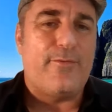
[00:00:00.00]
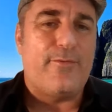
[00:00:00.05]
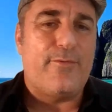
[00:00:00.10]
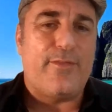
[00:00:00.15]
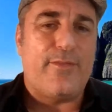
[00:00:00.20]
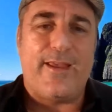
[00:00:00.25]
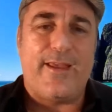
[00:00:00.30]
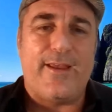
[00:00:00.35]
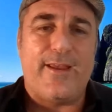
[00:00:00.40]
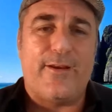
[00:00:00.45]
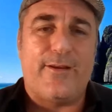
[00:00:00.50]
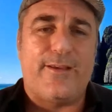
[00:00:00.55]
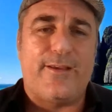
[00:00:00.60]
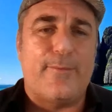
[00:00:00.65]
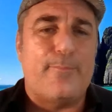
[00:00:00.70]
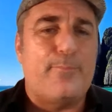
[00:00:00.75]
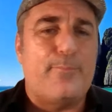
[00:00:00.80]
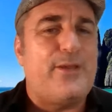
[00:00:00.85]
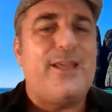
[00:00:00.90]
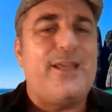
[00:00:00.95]
they
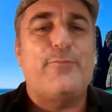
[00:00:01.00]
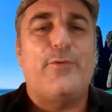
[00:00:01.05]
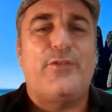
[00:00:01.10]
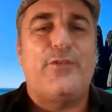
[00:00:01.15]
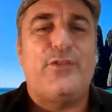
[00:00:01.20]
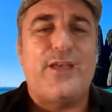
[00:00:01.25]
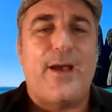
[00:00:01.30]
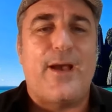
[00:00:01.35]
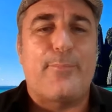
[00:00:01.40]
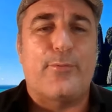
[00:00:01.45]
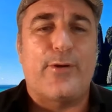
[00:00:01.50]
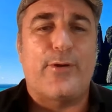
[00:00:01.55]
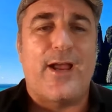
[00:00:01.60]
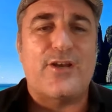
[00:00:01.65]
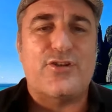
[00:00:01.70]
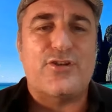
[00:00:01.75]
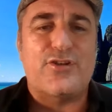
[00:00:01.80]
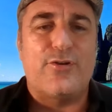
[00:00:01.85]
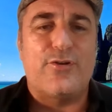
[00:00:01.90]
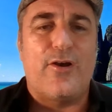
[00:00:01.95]
compete with the upper
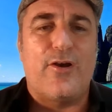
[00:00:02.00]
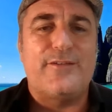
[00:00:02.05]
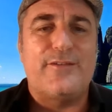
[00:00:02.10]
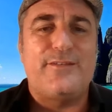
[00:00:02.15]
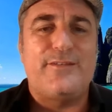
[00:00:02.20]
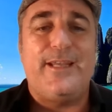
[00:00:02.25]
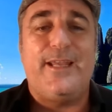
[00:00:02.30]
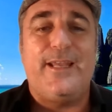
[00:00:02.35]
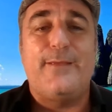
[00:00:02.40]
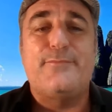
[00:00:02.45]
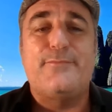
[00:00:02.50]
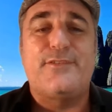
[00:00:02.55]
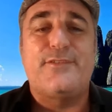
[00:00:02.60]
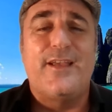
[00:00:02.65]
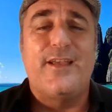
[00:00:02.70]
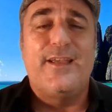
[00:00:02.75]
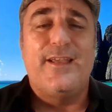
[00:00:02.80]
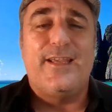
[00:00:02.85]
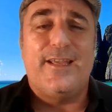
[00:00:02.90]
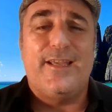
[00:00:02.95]
echelon teams
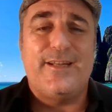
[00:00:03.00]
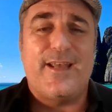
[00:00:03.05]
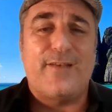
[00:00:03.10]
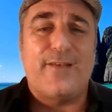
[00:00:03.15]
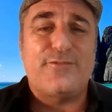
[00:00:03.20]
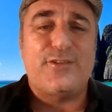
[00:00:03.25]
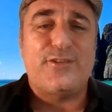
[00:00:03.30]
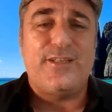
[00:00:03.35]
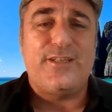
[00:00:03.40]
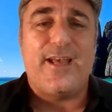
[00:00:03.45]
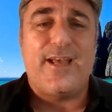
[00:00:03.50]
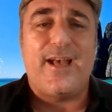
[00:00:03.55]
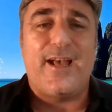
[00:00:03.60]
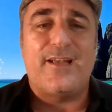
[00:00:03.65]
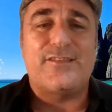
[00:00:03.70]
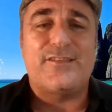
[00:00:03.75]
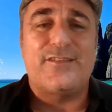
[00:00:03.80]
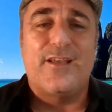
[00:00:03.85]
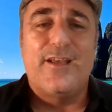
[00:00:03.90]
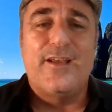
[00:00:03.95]
in
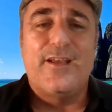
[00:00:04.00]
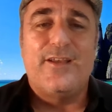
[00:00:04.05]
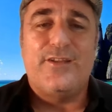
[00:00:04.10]
FCS.